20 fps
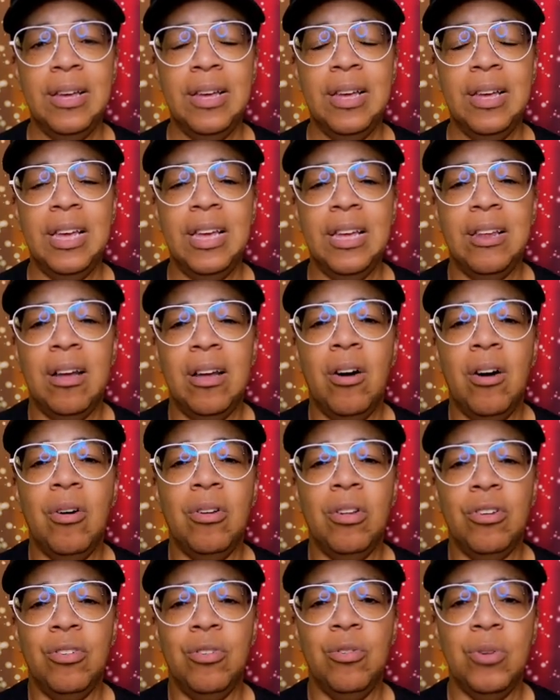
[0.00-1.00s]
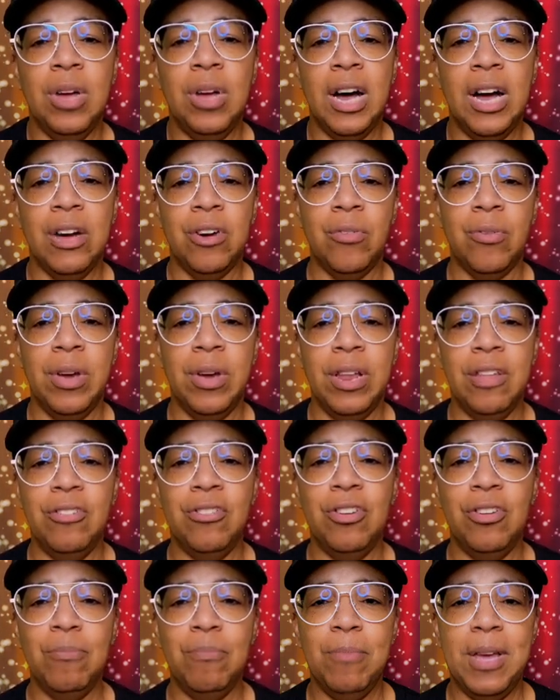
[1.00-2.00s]
in all of who God created
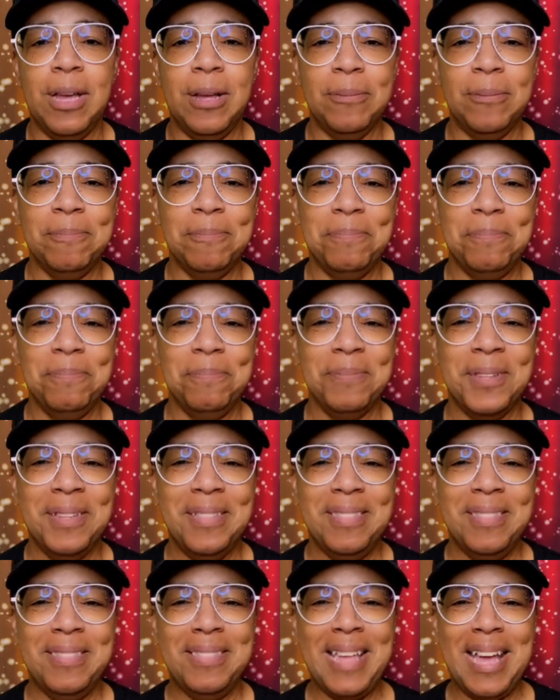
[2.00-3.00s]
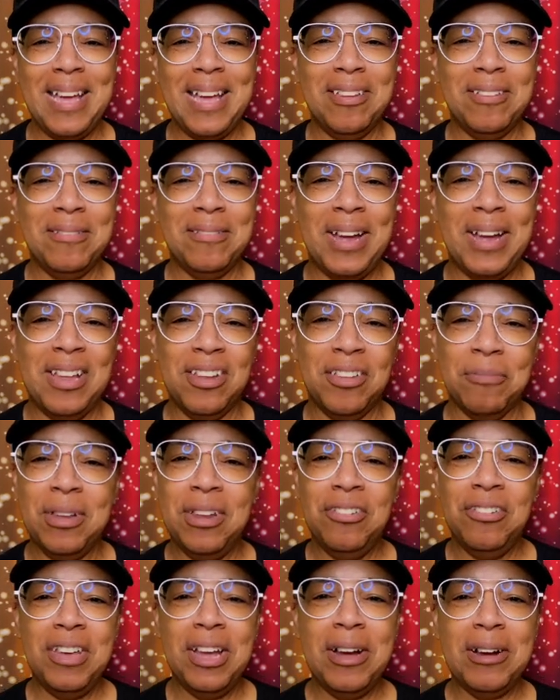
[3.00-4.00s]
you to be. Thanks for answering
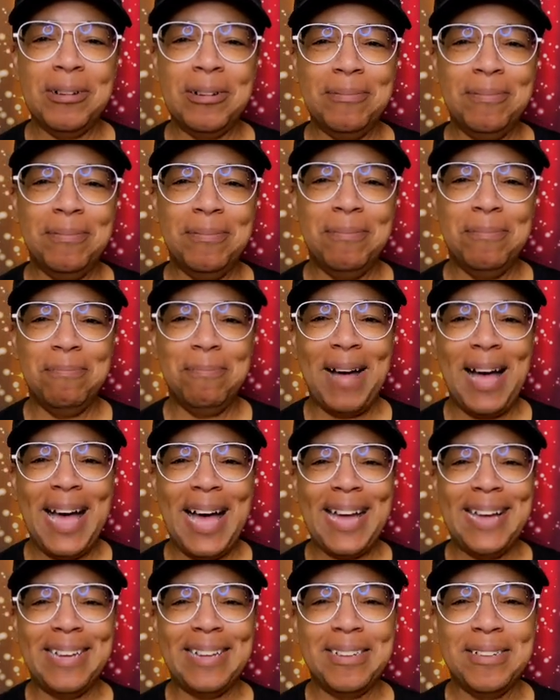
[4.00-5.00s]
me to share. Bye.